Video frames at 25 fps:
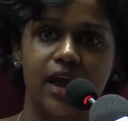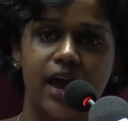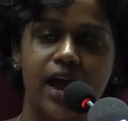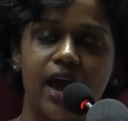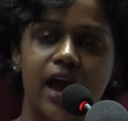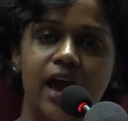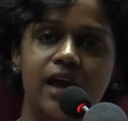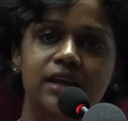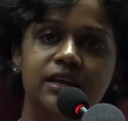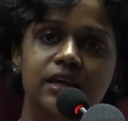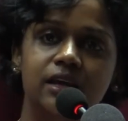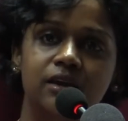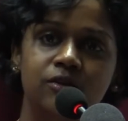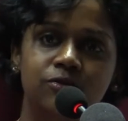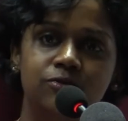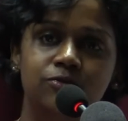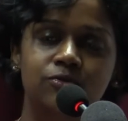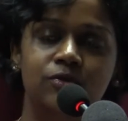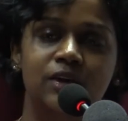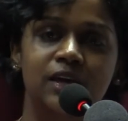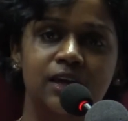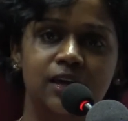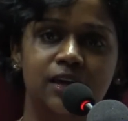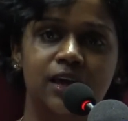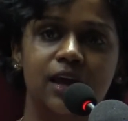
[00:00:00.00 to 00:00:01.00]
And if
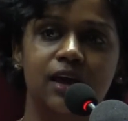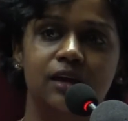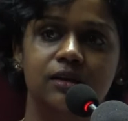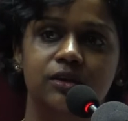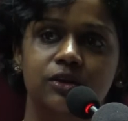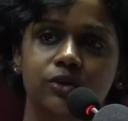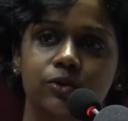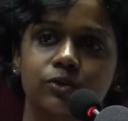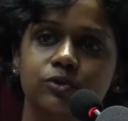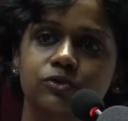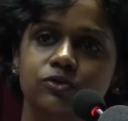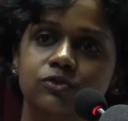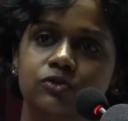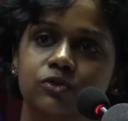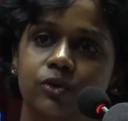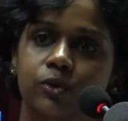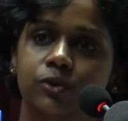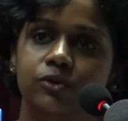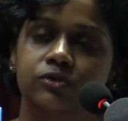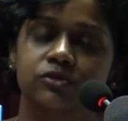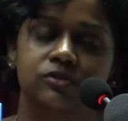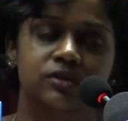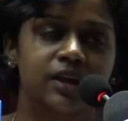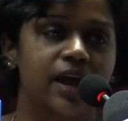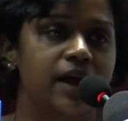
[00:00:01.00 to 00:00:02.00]
we can use
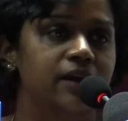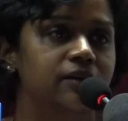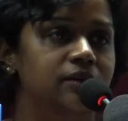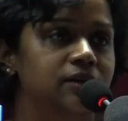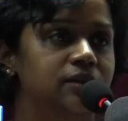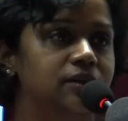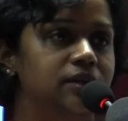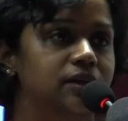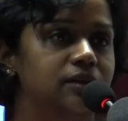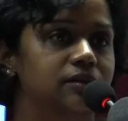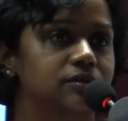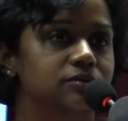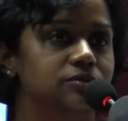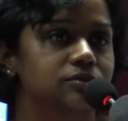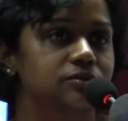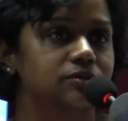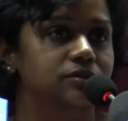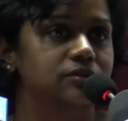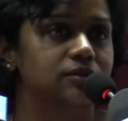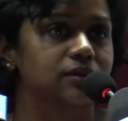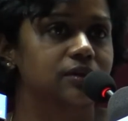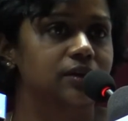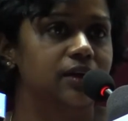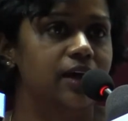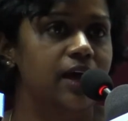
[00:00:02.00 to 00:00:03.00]
those
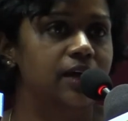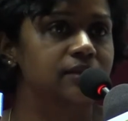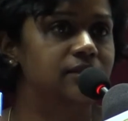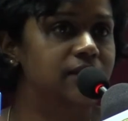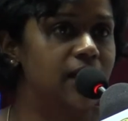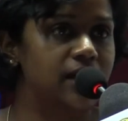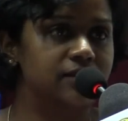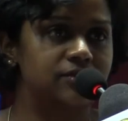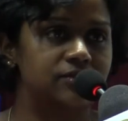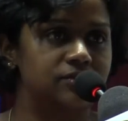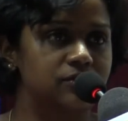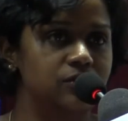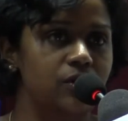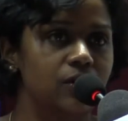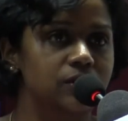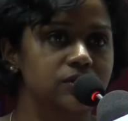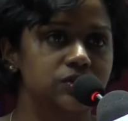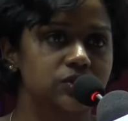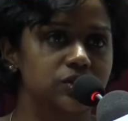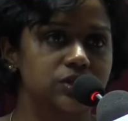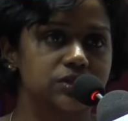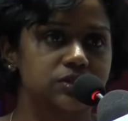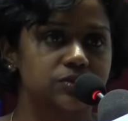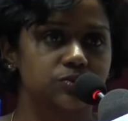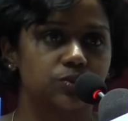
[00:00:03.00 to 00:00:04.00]
narratives, and that's not
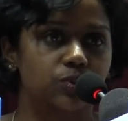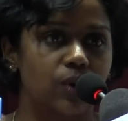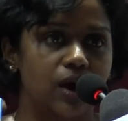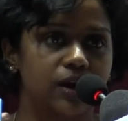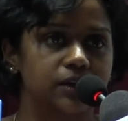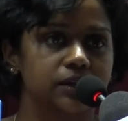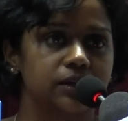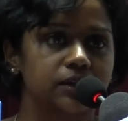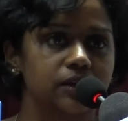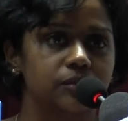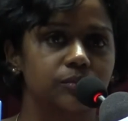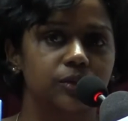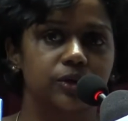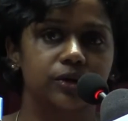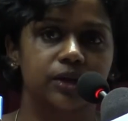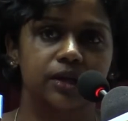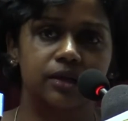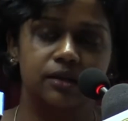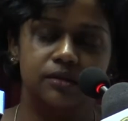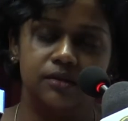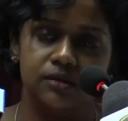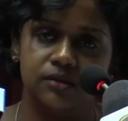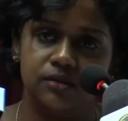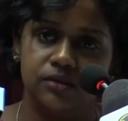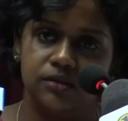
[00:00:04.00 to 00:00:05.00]
just one
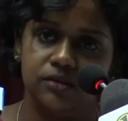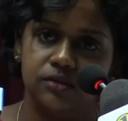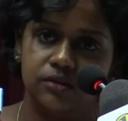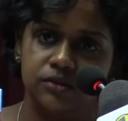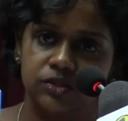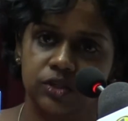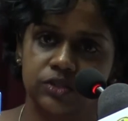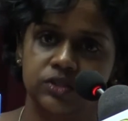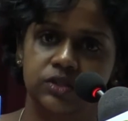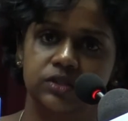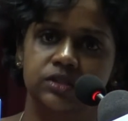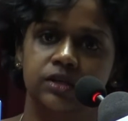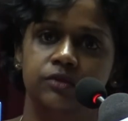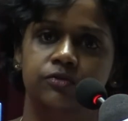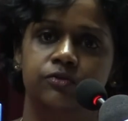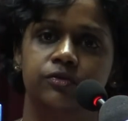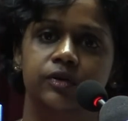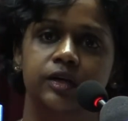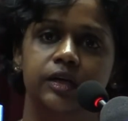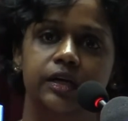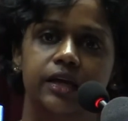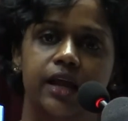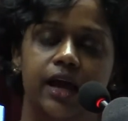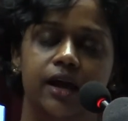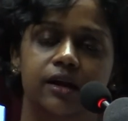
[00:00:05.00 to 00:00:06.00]
community, just
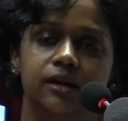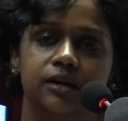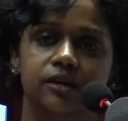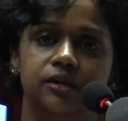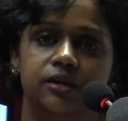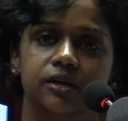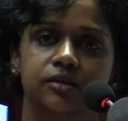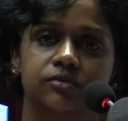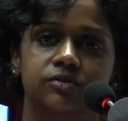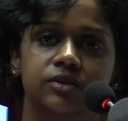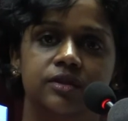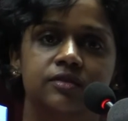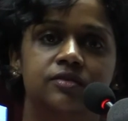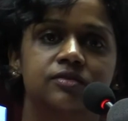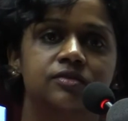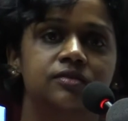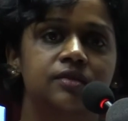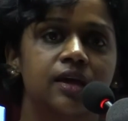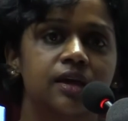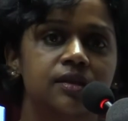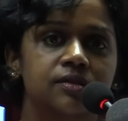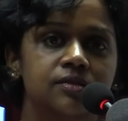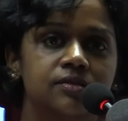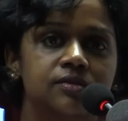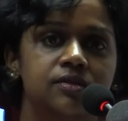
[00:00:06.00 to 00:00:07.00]
different narratives. It
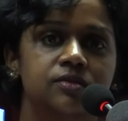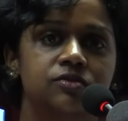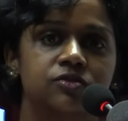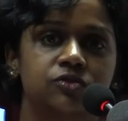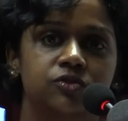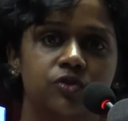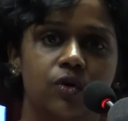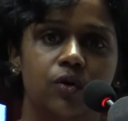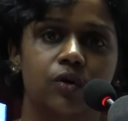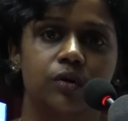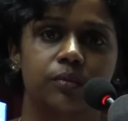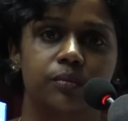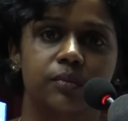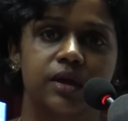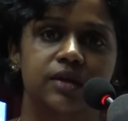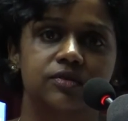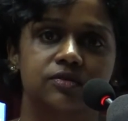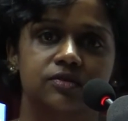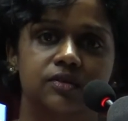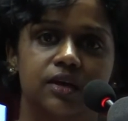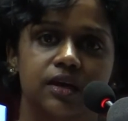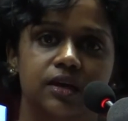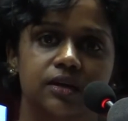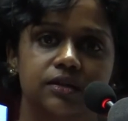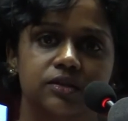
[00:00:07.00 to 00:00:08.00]
sends a strong
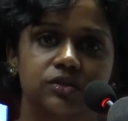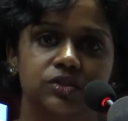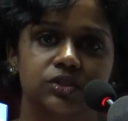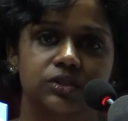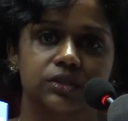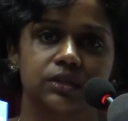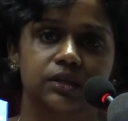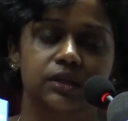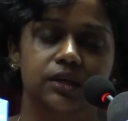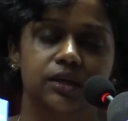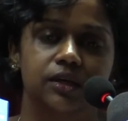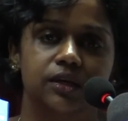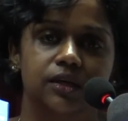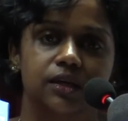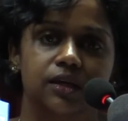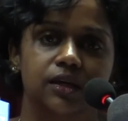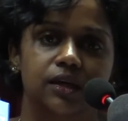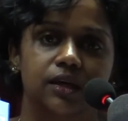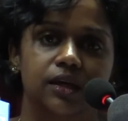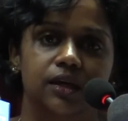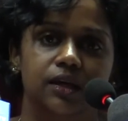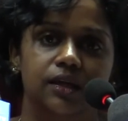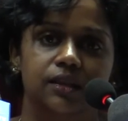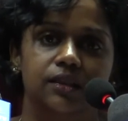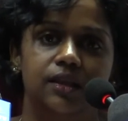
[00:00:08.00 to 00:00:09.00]
message
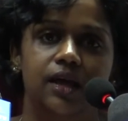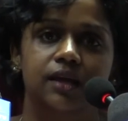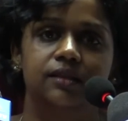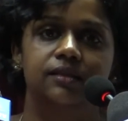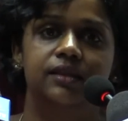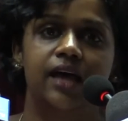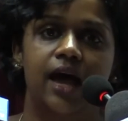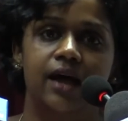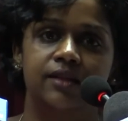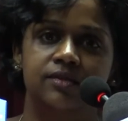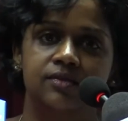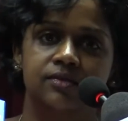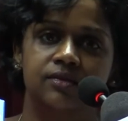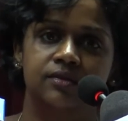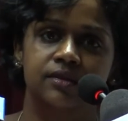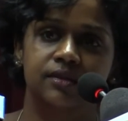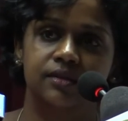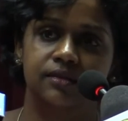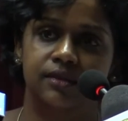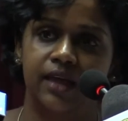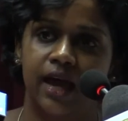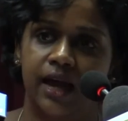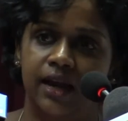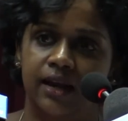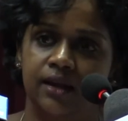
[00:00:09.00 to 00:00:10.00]
that's
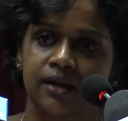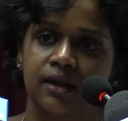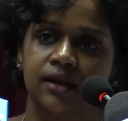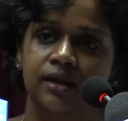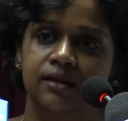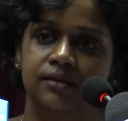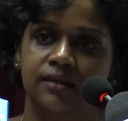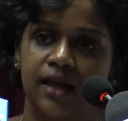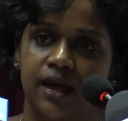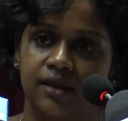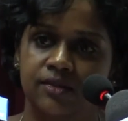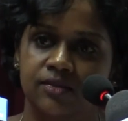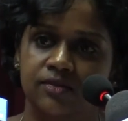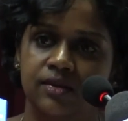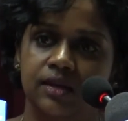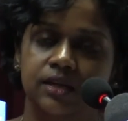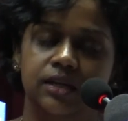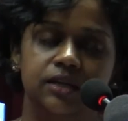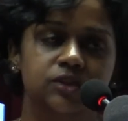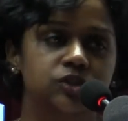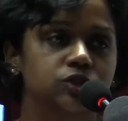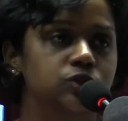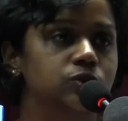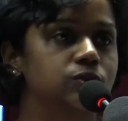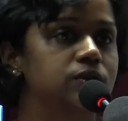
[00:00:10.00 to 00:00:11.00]
an
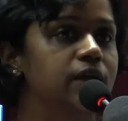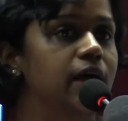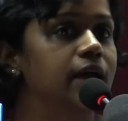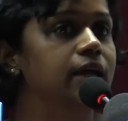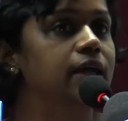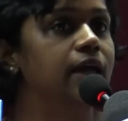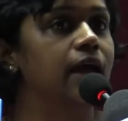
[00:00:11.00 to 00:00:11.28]
issue that